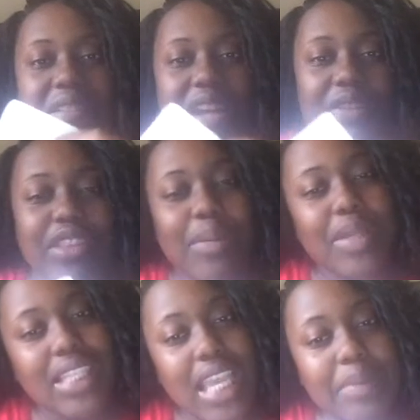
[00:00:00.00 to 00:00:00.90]
covered them
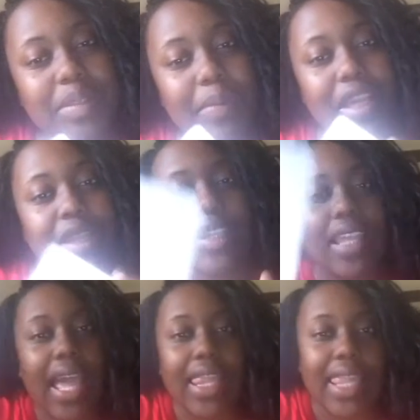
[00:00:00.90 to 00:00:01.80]
in tape to make it look
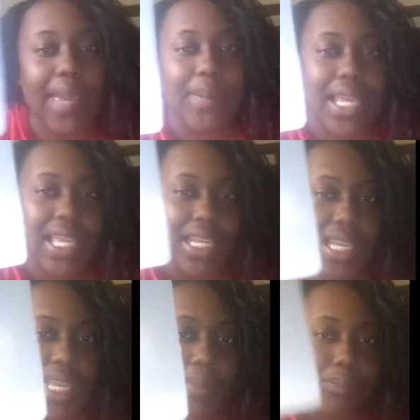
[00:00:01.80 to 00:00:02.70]
like I
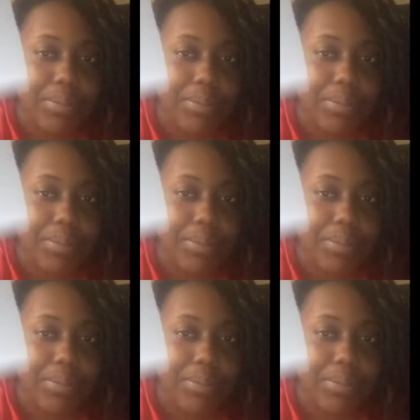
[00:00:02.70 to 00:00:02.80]
laminated it